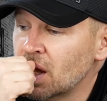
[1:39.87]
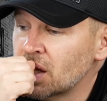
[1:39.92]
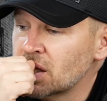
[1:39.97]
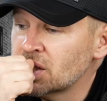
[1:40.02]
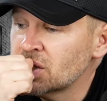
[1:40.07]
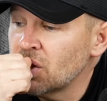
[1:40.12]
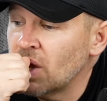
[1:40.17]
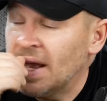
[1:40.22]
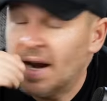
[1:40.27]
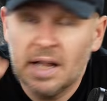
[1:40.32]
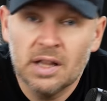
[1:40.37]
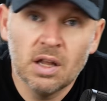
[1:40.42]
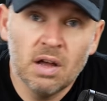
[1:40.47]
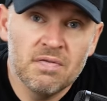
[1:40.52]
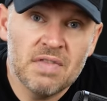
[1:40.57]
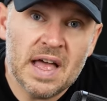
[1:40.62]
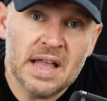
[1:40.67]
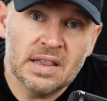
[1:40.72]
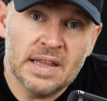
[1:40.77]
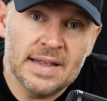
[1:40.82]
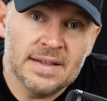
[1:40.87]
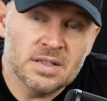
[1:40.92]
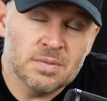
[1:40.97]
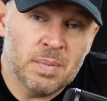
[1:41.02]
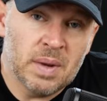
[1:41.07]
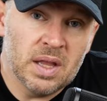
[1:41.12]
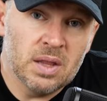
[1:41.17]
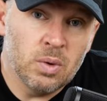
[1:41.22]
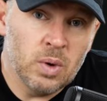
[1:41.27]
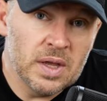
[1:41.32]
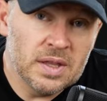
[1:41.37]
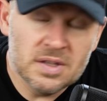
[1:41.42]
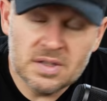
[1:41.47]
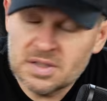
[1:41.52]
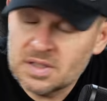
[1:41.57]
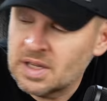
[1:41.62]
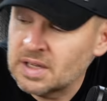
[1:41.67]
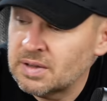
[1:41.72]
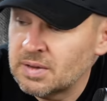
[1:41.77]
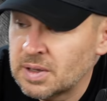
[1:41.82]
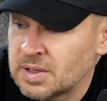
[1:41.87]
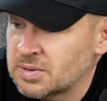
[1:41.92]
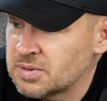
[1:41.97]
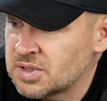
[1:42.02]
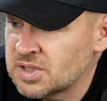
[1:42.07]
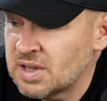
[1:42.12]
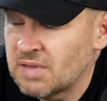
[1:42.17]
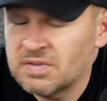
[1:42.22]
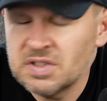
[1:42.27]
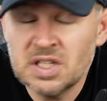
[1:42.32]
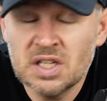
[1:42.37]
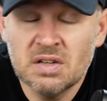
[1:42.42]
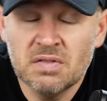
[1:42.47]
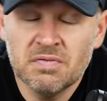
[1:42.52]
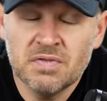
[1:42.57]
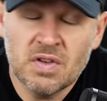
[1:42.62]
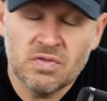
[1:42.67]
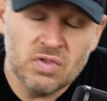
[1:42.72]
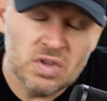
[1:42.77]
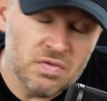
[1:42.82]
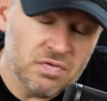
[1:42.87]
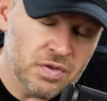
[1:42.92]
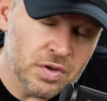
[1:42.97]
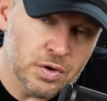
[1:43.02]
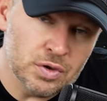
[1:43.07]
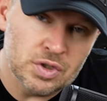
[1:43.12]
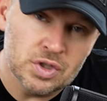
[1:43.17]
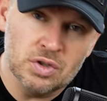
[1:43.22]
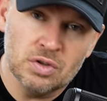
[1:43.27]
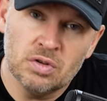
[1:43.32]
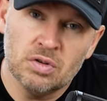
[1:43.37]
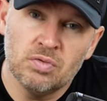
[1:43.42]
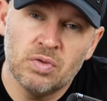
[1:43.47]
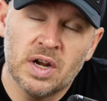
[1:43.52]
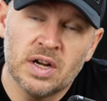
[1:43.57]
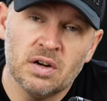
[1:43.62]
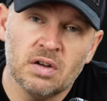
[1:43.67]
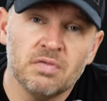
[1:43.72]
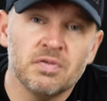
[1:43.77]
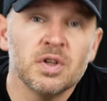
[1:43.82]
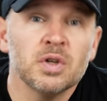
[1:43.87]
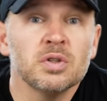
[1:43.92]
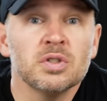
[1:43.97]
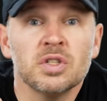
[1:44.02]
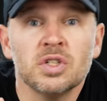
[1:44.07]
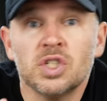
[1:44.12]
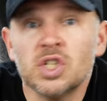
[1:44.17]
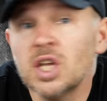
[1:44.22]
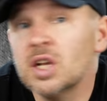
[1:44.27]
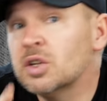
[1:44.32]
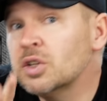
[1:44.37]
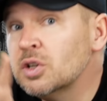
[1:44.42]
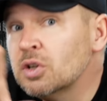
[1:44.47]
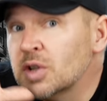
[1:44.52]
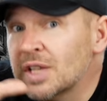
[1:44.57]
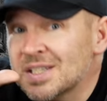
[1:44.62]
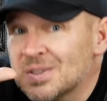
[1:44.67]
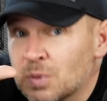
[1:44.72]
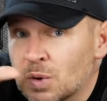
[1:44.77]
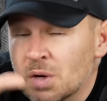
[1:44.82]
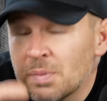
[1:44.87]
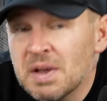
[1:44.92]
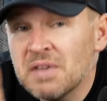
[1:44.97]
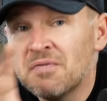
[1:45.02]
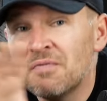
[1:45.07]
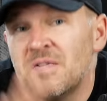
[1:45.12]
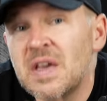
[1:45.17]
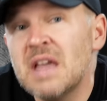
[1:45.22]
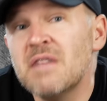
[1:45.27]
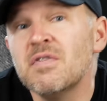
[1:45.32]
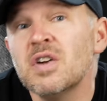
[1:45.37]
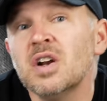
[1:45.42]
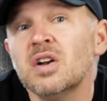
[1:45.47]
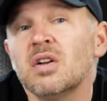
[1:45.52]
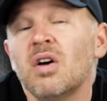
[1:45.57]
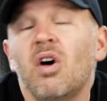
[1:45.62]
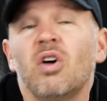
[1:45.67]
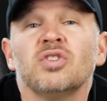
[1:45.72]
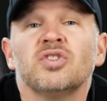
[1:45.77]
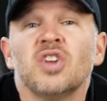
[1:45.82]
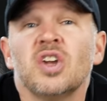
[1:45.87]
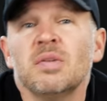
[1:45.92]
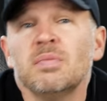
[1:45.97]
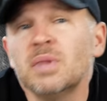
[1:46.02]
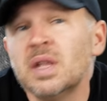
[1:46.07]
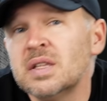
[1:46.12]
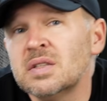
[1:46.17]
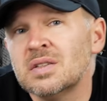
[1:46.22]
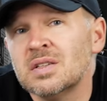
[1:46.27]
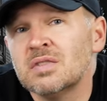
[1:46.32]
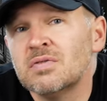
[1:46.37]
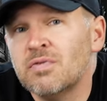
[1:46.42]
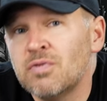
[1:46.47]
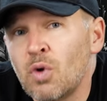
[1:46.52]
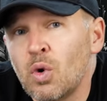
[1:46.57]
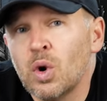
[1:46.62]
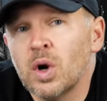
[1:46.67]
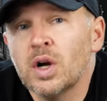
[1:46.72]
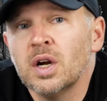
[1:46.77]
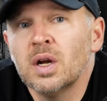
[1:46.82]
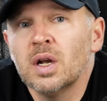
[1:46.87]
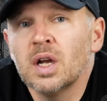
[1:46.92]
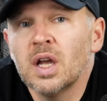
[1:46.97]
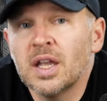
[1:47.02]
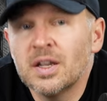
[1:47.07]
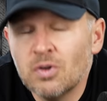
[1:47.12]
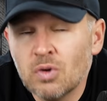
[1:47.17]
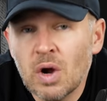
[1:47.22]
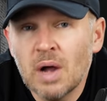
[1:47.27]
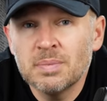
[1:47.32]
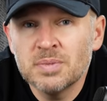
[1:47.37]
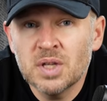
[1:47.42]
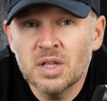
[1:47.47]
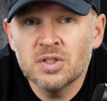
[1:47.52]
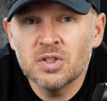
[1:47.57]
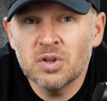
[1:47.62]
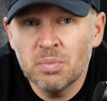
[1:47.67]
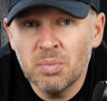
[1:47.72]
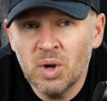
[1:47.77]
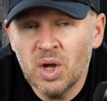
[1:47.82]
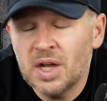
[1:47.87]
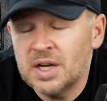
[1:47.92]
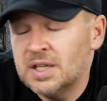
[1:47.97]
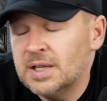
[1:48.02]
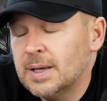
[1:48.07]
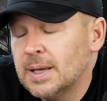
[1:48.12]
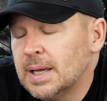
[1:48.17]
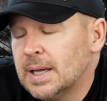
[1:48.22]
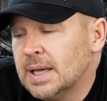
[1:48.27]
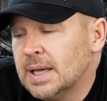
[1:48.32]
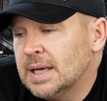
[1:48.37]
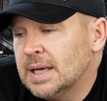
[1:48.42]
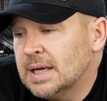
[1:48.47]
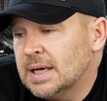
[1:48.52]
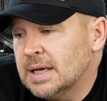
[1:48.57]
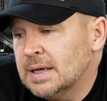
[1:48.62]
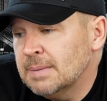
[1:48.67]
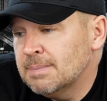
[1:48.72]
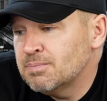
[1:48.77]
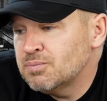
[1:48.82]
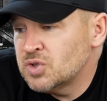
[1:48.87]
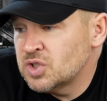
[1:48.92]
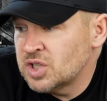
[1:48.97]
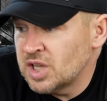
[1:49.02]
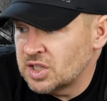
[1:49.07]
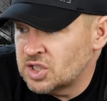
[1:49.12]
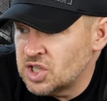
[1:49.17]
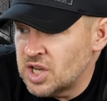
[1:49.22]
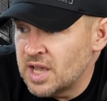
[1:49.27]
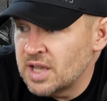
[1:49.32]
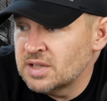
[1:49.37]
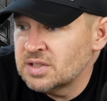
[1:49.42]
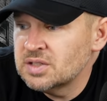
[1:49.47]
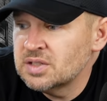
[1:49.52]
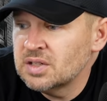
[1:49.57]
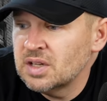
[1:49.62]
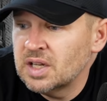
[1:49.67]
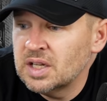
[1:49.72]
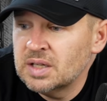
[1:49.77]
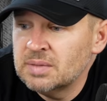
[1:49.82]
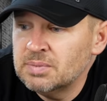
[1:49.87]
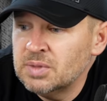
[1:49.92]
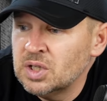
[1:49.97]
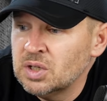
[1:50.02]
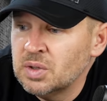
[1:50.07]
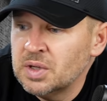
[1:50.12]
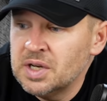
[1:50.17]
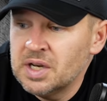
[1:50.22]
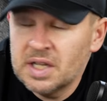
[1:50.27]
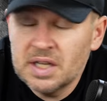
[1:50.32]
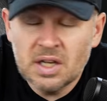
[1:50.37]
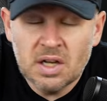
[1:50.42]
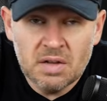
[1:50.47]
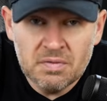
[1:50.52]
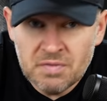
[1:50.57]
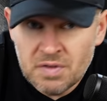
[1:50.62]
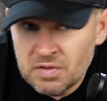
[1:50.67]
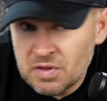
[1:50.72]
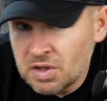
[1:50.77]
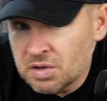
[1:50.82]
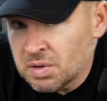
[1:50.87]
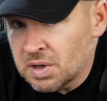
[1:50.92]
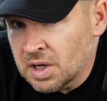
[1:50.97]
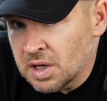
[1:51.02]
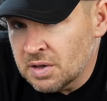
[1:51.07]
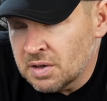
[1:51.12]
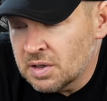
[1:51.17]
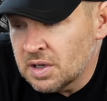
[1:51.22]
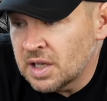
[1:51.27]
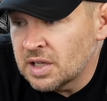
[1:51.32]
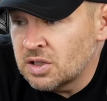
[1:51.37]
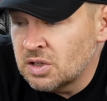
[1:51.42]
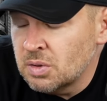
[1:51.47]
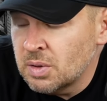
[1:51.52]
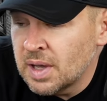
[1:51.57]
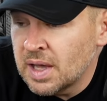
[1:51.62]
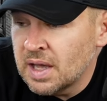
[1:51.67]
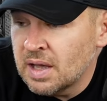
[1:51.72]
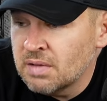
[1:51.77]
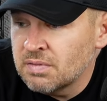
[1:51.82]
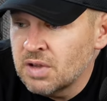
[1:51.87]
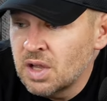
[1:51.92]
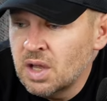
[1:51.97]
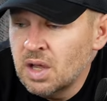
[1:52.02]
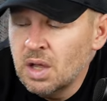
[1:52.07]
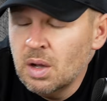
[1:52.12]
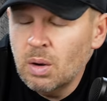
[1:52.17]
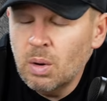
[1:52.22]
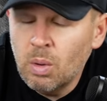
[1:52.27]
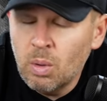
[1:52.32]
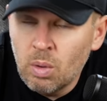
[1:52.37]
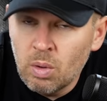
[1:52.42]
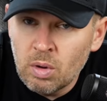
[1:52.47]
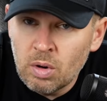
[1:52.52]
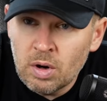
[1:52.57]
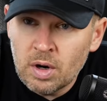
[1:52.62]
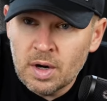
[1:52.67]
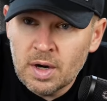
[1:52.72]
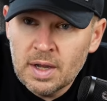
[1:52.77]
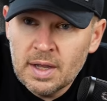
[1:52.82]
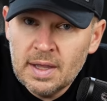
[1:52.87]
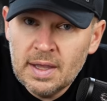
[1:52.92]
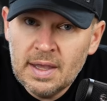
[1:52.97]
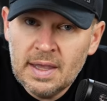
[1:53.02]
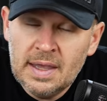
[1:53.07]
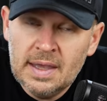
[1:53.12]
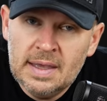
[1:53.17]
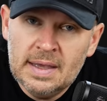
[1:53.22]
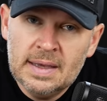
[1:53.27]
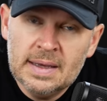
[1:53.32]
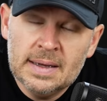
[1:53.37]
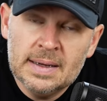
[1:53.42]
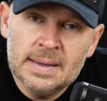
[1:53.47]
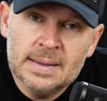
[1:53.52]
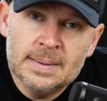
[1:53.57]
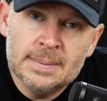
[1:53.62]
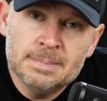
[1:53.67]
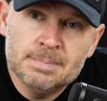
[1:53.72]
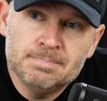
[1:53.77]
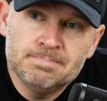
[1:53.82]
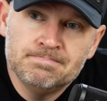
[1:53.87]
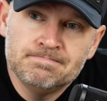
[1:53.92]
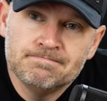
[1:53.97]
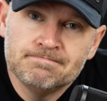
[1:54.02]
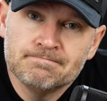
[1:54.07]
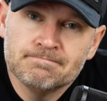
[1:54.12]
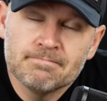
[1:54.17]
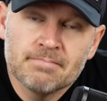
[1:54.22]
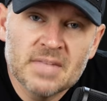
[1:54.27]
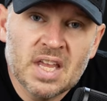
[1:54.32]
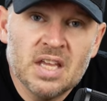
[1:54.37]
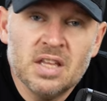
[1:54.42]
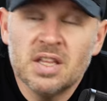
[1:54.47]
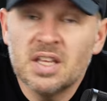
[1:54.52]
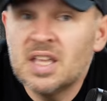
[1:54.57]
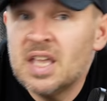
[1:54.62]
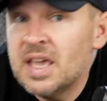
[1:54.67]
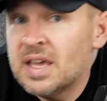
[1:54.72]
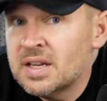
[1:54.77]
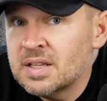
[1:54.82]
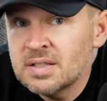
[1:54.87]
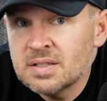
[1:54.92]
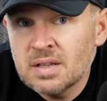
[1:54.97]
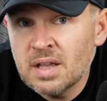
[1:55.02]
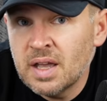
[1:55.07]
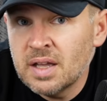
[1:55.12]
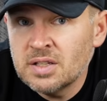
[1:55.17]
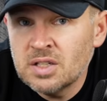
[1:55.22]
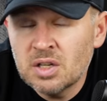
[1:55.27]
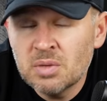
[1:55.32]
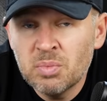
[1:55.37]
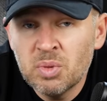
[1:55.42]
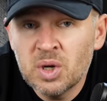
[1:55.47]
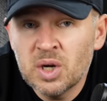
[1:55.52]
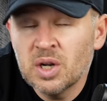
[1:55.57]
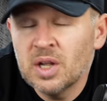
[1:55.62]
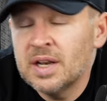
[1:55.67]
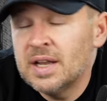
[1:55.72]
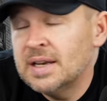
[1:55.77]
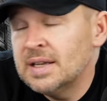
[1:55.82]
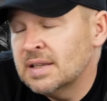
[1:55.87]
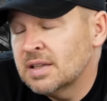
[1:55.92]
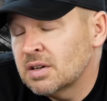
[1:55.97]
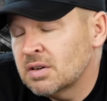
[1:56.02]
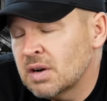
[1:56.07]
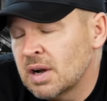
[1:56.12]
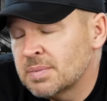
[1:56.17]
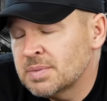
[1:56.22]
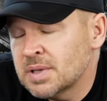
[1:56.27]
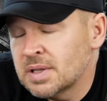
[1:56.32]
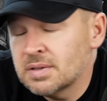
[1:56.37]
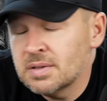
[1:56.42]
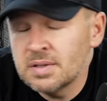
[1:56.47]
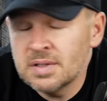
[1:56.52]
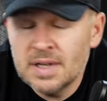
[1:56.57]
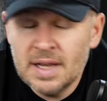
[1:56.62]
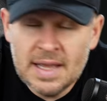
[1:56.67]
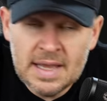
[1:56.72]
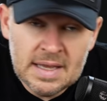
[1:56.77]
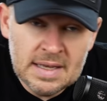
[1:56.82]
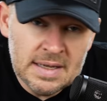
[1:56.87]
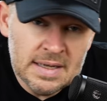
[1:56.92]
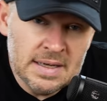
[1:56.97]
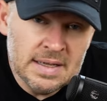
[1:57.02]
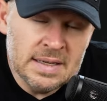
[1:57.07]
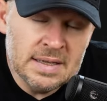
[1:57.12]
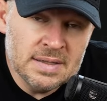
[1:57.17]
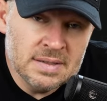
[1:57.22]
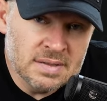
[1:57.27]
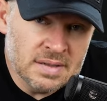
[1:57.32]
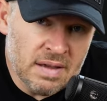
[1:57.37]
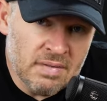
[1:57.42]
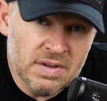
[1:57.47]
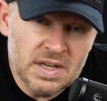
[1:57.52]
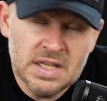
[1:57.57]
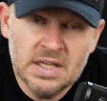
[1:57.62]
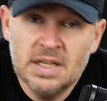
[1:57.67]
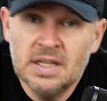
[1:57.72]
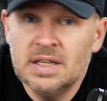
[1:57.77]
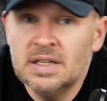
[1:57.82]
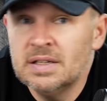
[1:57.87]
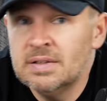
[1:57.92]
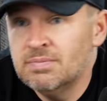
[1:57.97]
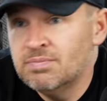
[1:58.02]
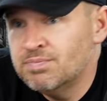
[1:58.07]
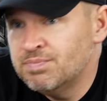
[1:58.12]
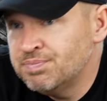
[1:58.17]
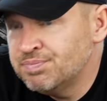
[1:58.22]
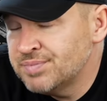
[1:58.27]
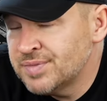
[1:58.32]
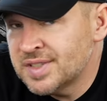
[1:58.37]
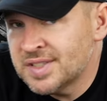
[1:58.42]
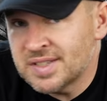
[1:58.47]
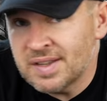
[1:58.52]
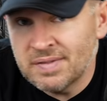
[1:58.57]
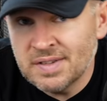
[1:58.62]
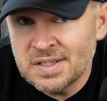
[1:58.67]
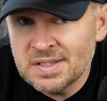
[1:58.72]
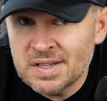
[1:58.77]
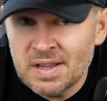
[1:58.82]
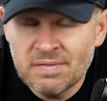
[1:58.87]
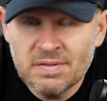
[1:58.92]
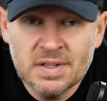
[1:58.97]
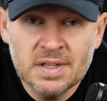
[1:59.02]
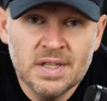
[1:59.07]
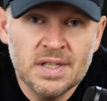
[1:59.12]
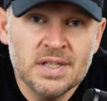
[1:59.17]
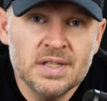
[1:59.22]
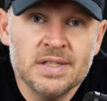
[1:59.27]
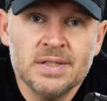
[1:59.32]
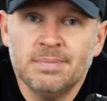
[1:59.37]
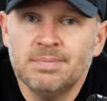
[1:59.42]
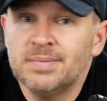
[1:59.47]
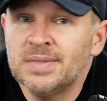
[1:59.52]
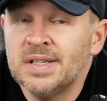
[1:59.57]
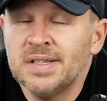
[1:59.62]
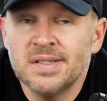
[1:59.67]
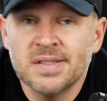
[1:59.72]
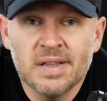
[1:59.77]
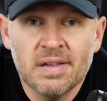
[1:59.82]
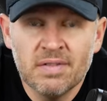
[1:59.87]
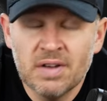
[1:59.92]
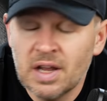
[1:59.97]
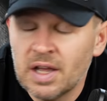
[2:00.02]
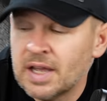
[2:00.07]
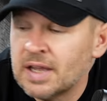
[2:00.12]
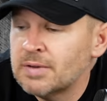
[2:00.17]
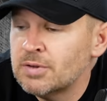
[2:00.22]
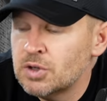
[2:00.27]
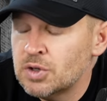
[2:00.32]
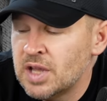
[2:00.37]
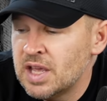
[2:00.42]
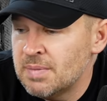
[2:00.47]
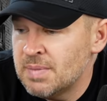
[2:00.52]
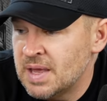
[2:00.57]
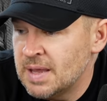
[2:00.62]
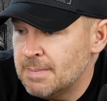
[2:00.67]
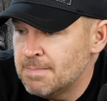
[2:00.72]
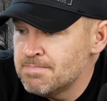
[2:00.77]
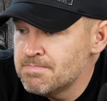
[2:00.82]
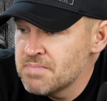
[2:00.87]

So, and I love that lens, by the way, the Sigma 1750. For those of you that are regular viewers of the channel, you know that's one of my favorite all-time lenses for a crop sensor body, um, such as uh, you know a Nikon 5300 like you have, or a um, in the Canon side, you can put it on any of the crop sensors, an 80D, 70D, 77D, T7i, you name it.